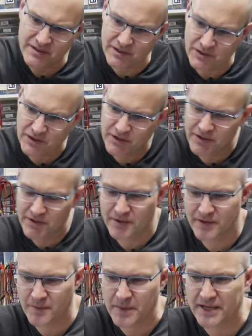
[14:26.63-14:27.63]
the logo
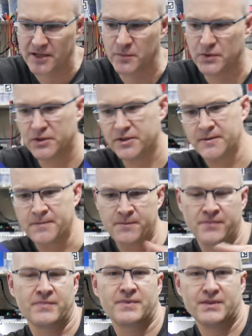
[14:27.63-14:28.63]
and the backing board.
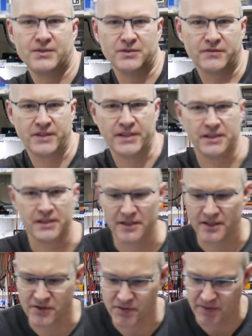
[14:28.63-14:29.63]
All of the
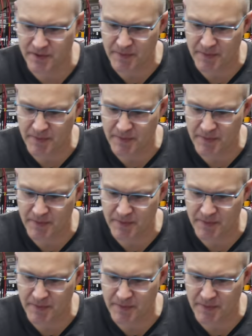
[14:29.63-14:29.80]
LEDs are on the